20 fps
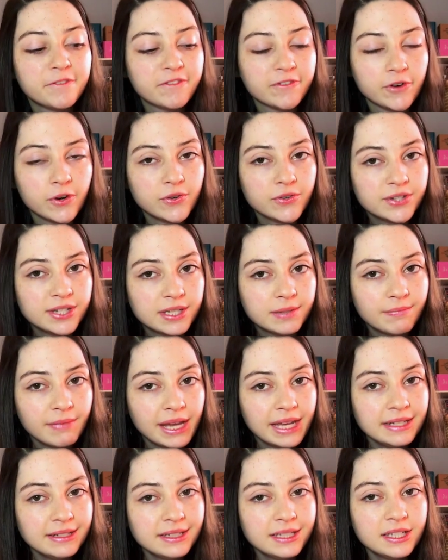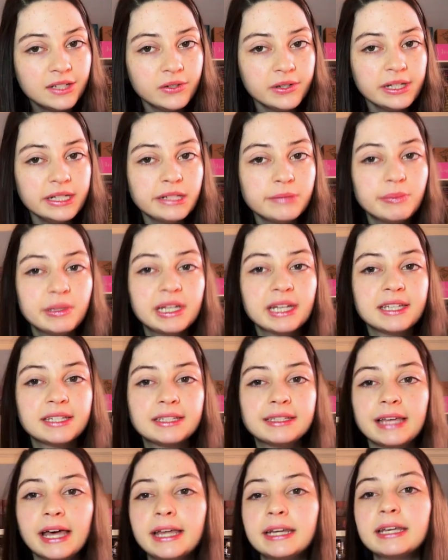first main series, because
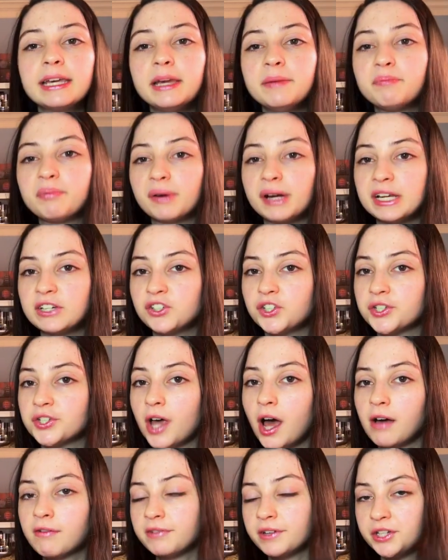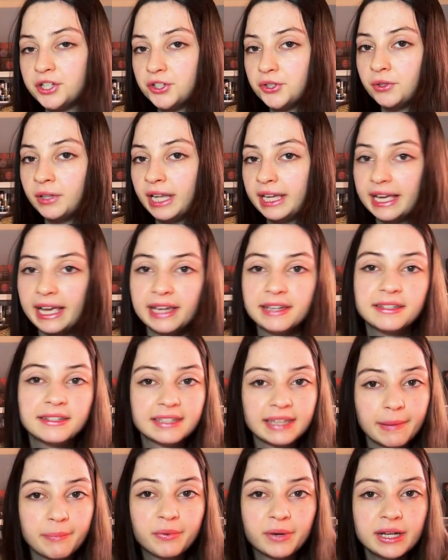then it branches off into like a
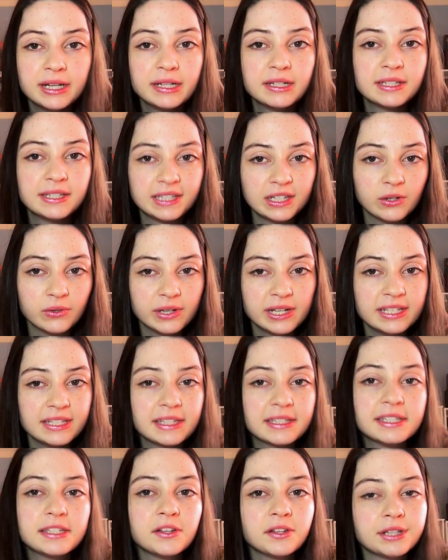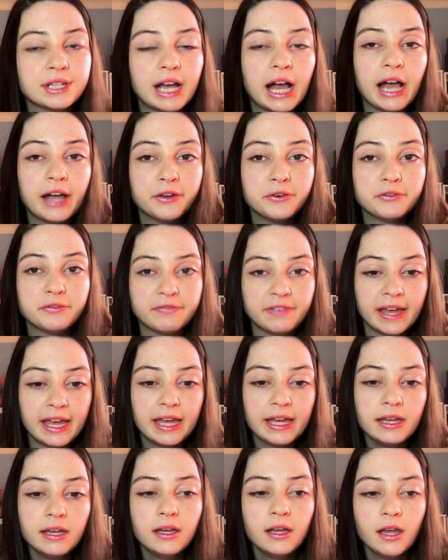separate series. It's still the Iron
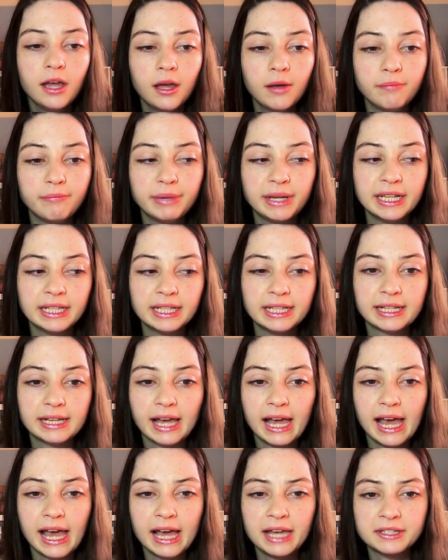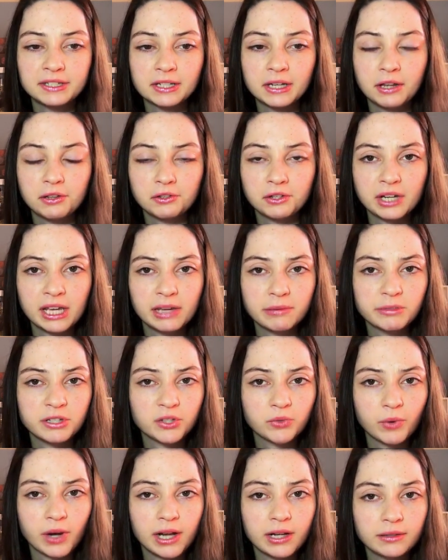Fae, but it like has another name
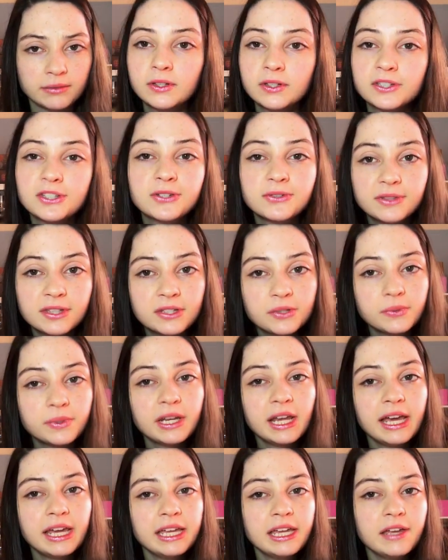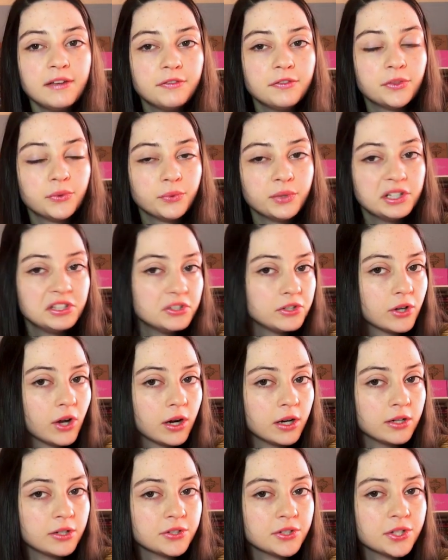as well. So this one I gave 3
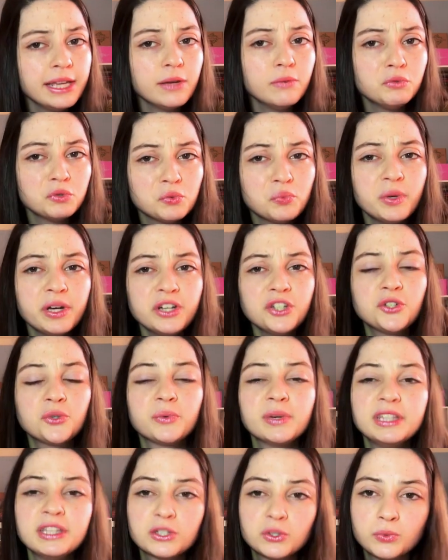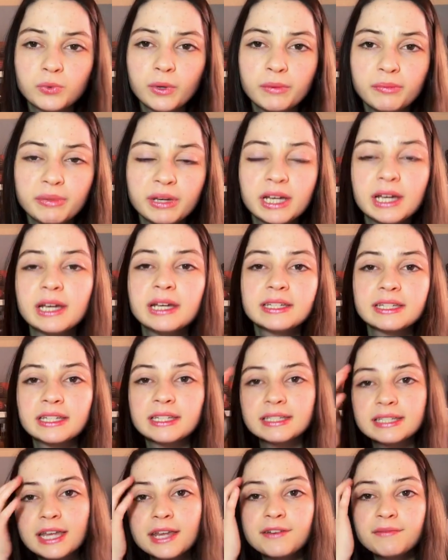stars. It was weird to read this one because
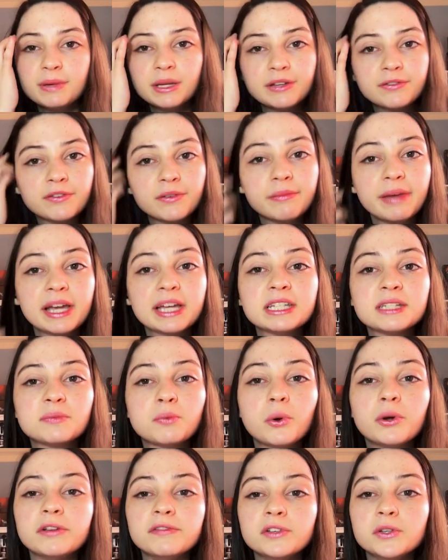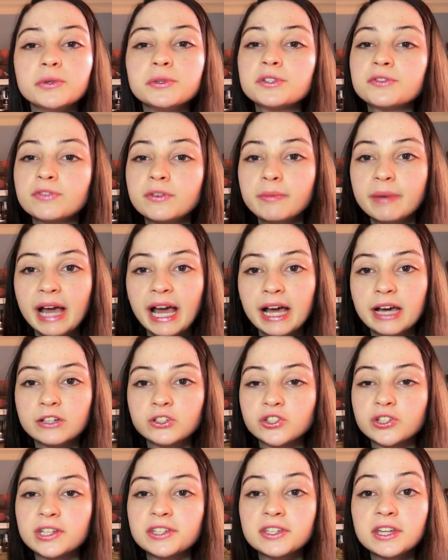instead of being from Megan's point of view, it's from
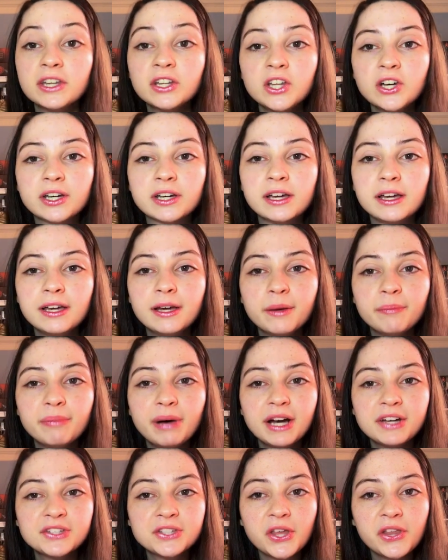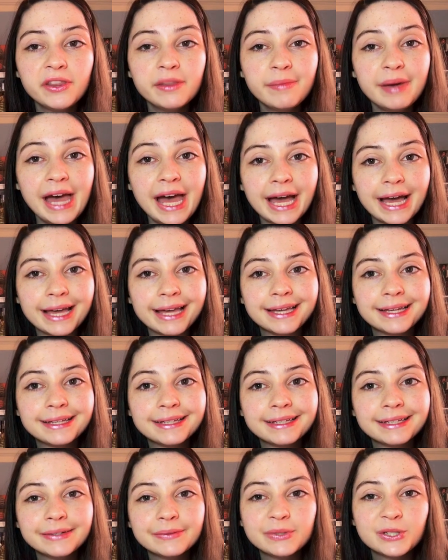Ash's. And look, Puck's on the back,
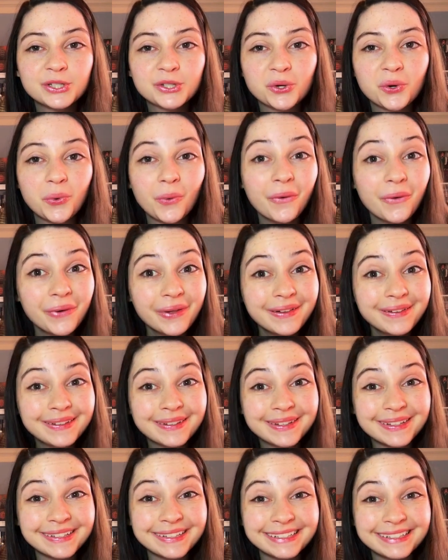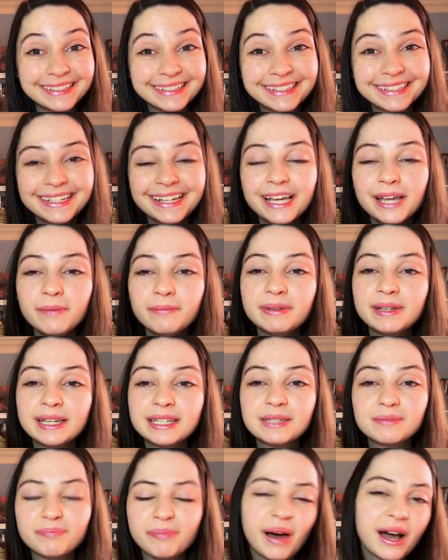which is cool
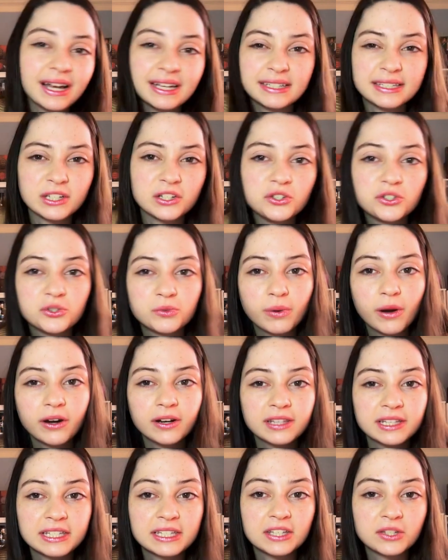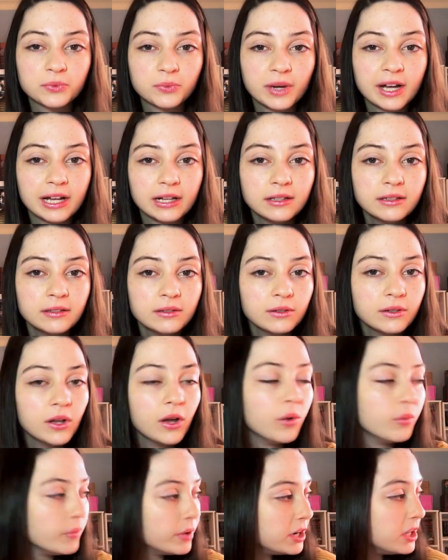because Puck is a huge part of this as well. What
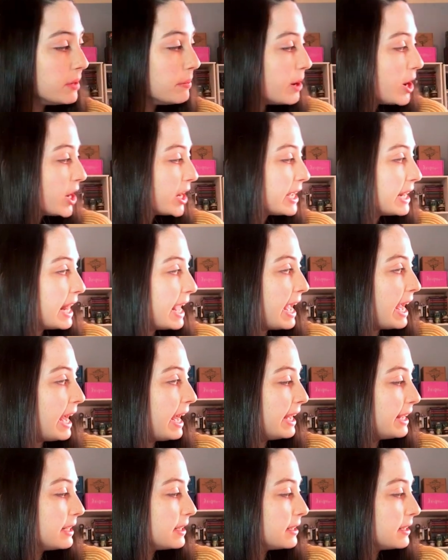are you barking